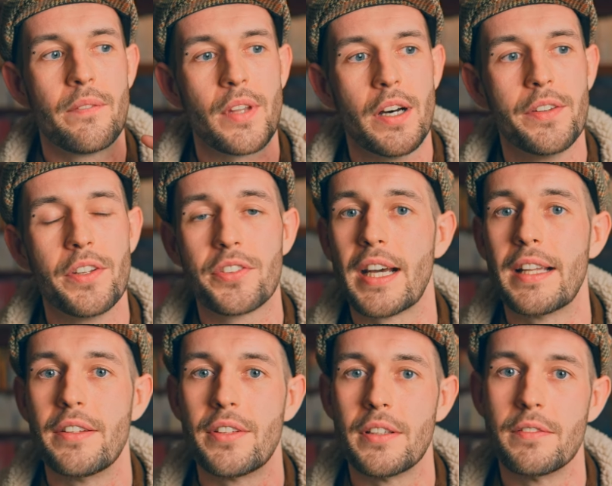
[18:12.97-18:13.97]

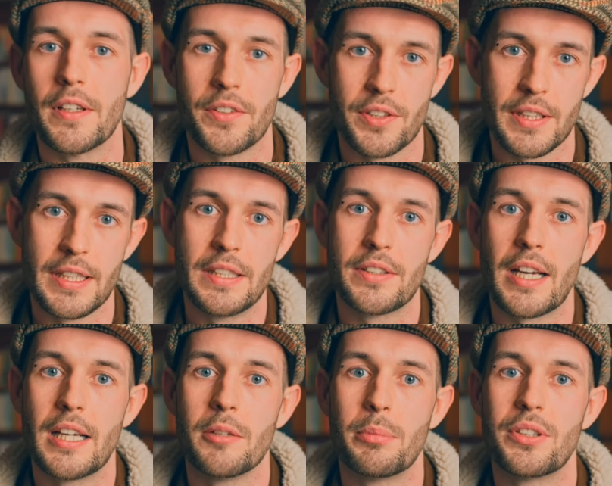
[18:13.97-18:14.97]
understand, investigate,
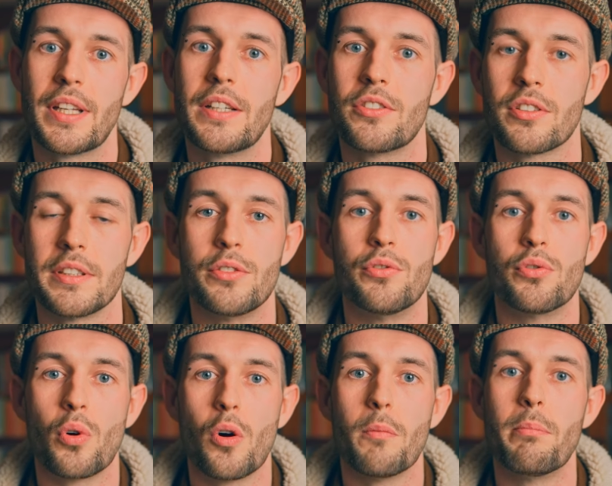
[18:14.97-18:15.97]
and potentially
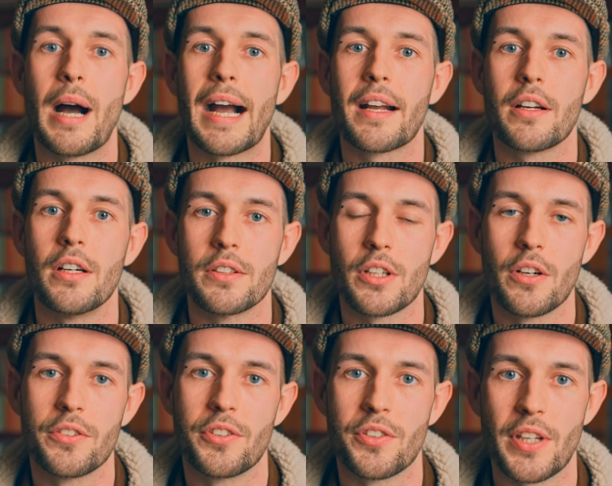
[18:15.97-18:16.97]
draw back
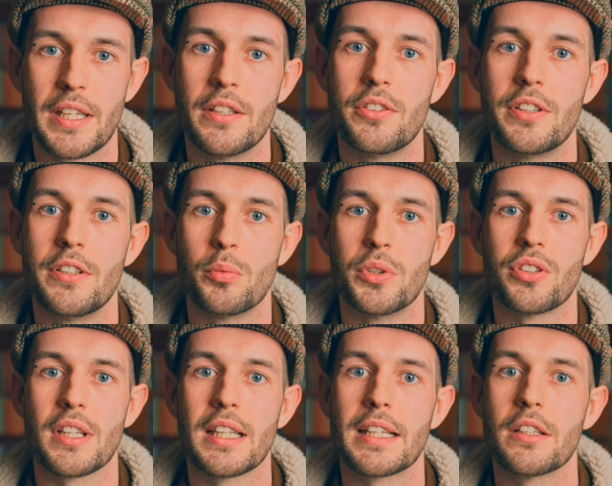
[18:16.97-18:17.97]
unconscious energies which
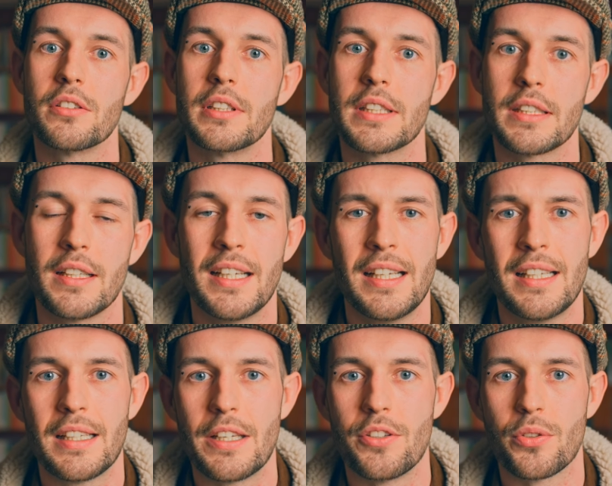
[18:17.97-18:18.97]
are lingering
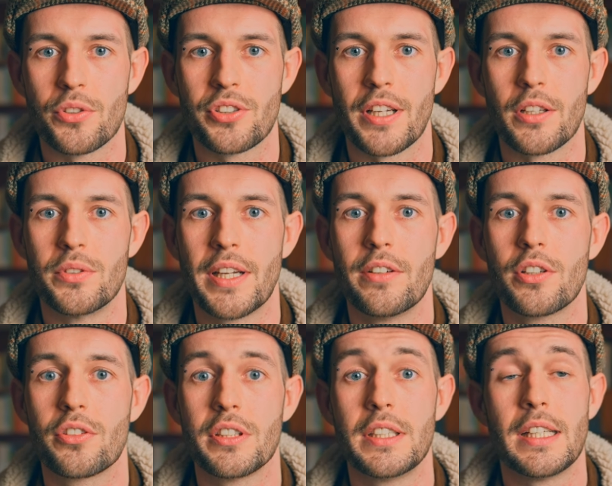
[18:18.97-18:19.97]
in your shadow
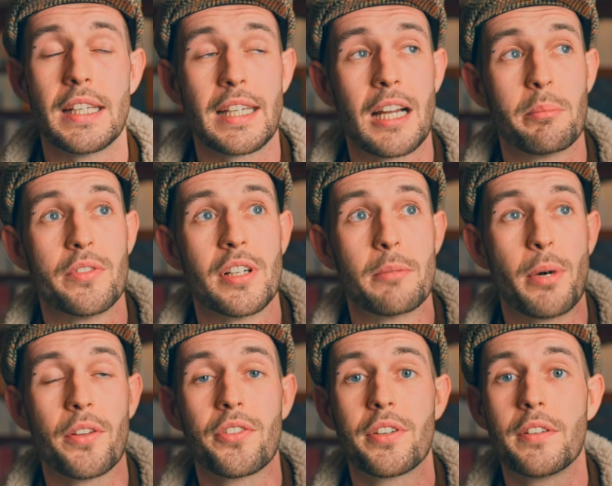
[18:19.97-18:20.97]
territory. It can be very
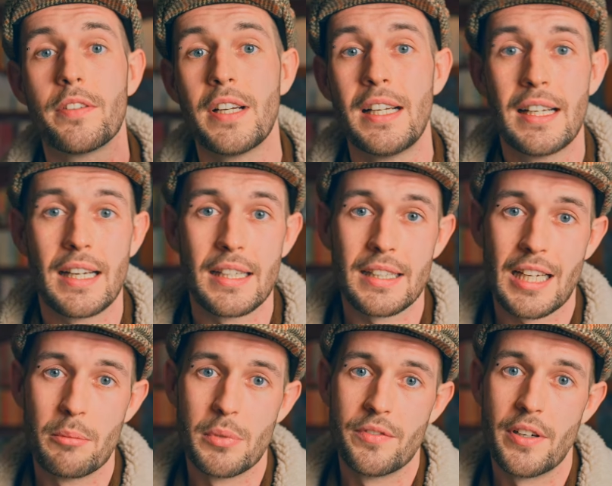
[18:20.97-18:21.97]
positive and it
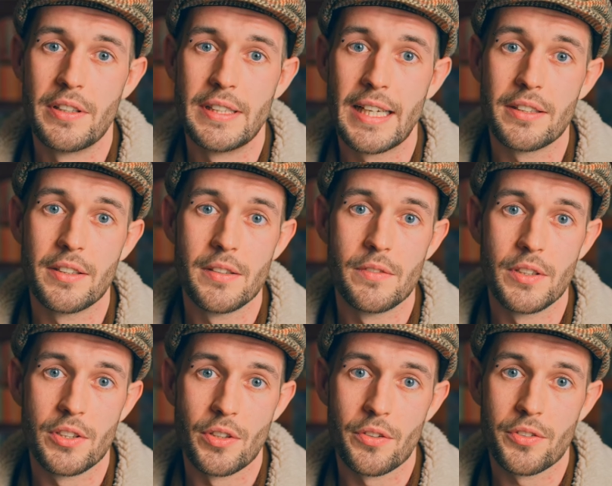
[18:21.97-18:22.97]
can be very negative.
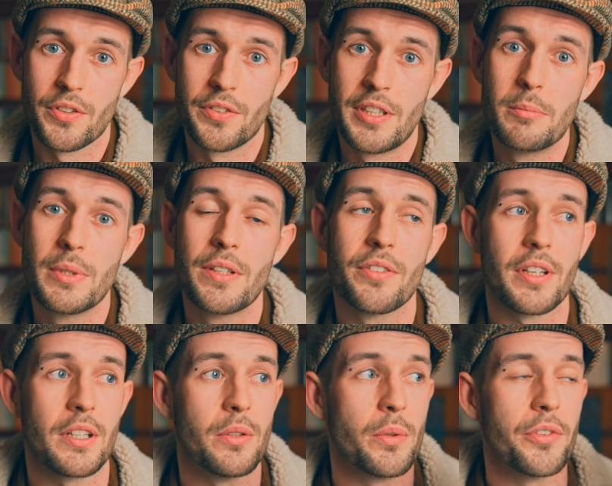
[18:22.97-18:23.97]
It's not just demons, it
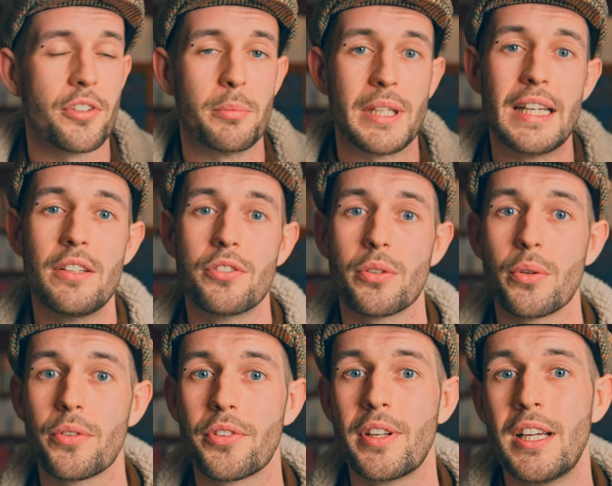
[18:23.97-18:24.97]
can also be
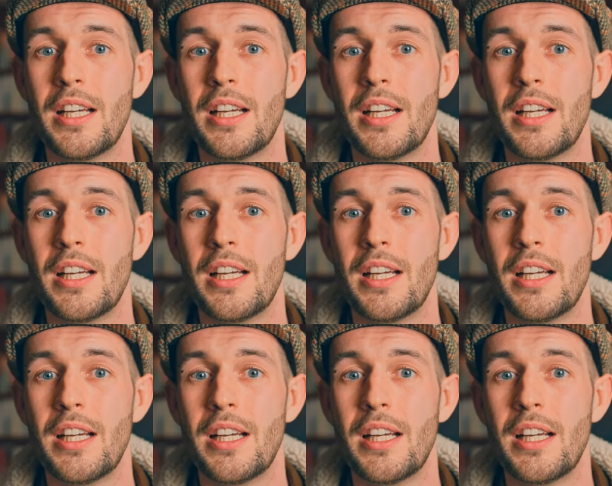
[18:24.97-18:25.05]
angels.